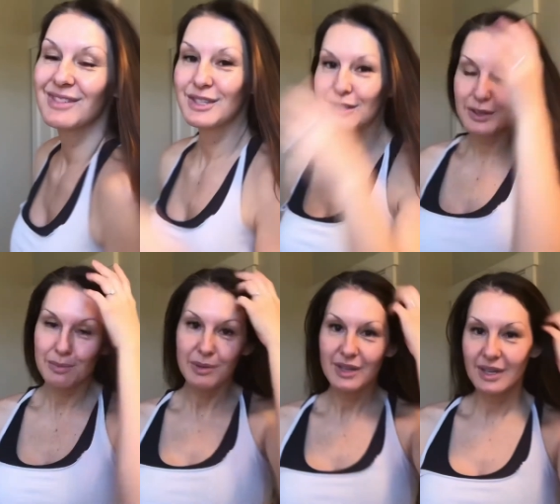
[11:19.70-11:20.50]

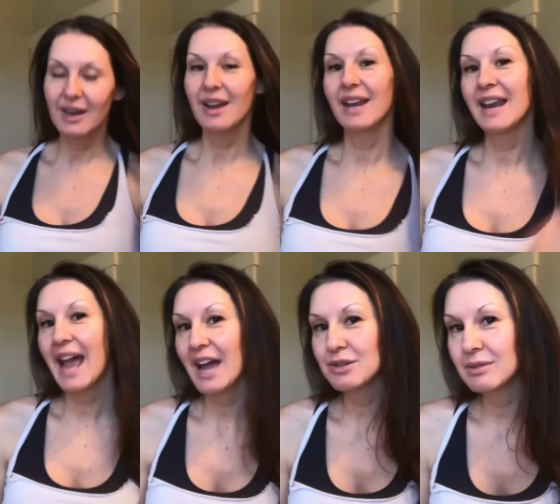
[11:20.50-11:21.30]
Super
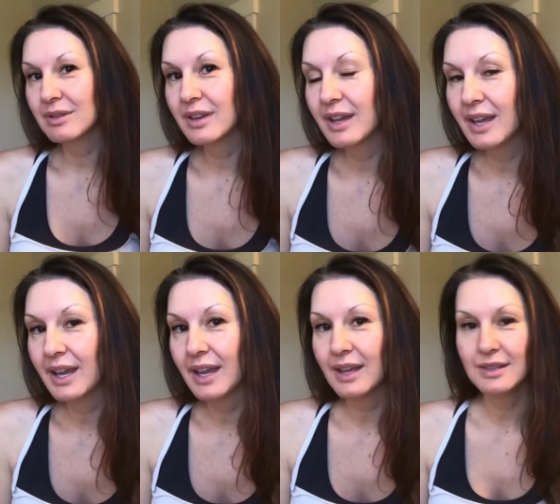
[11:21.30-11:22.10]
natural
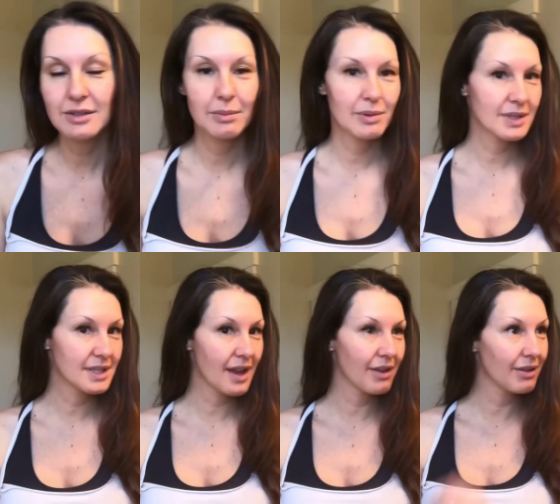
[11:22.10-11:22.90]
looking, super
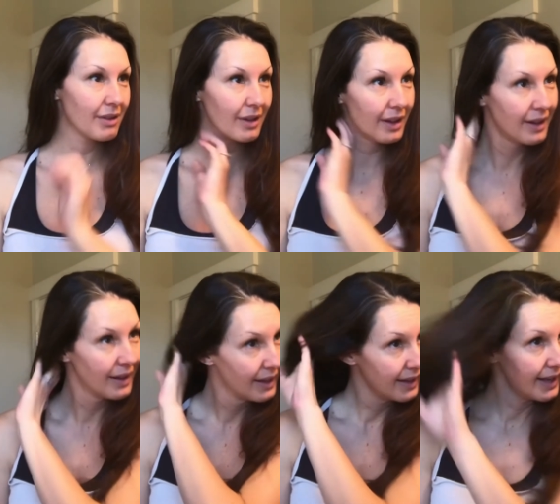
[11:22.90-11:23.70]
subtle.
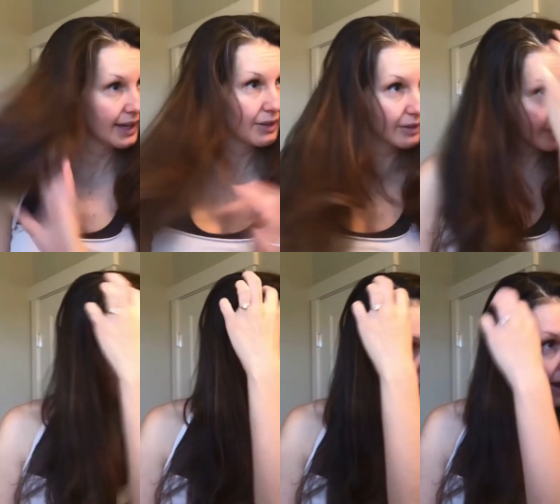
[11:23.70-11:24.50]
I don't look like
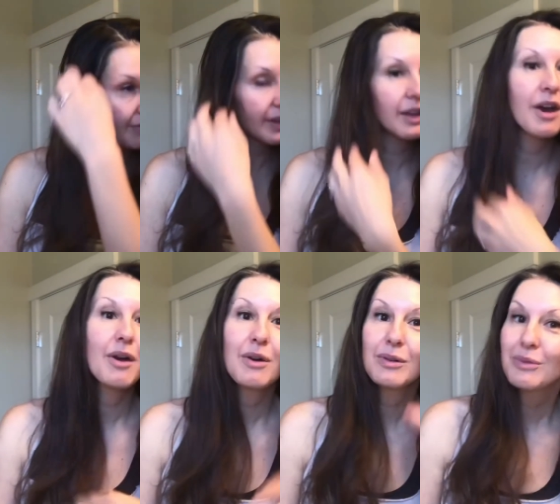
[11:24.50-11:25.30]
a traffic
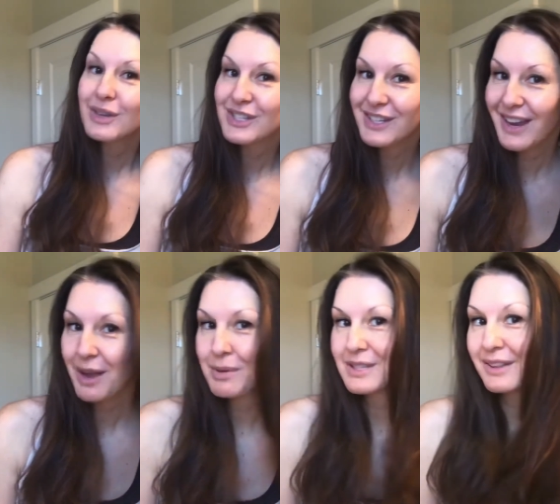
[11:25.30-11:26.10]
cone, which I
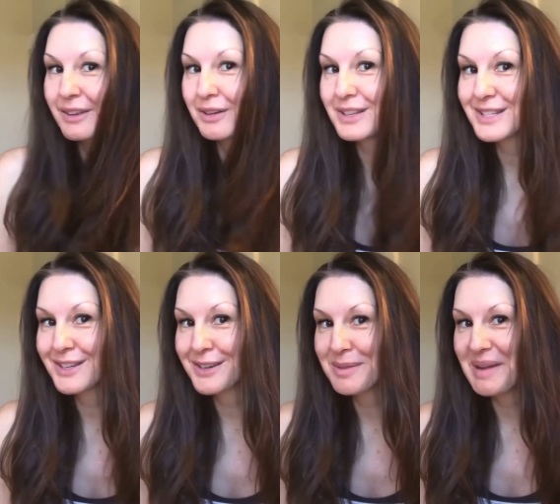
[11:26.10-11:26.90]
was a little
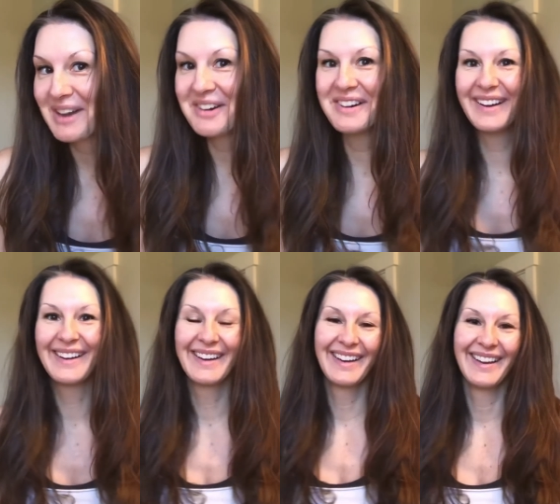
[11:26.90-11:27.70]
concerned about,
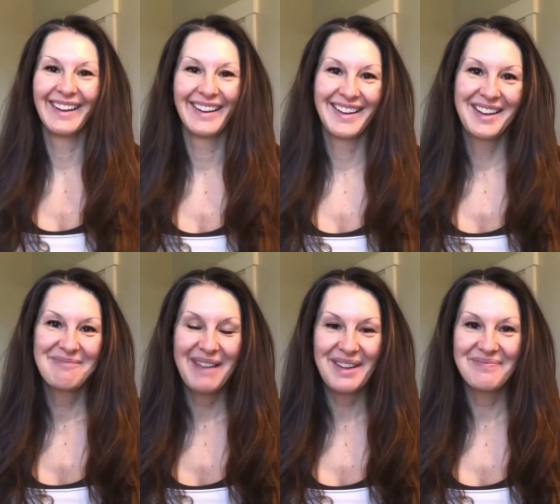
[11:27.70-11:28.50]

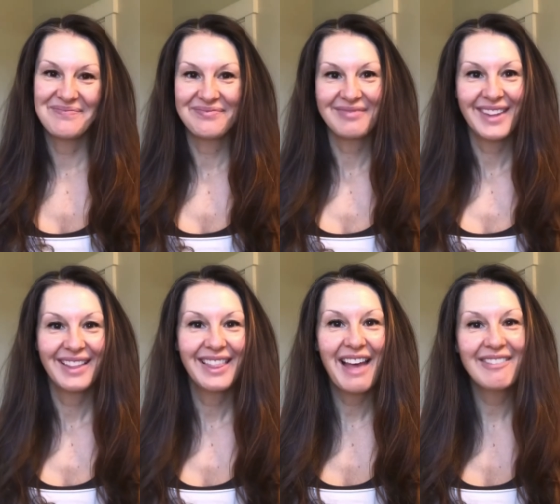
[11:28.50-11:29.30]
but
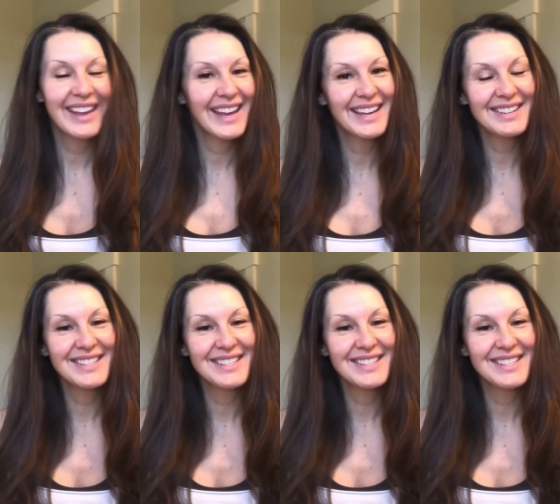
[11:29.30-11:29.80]
loving it.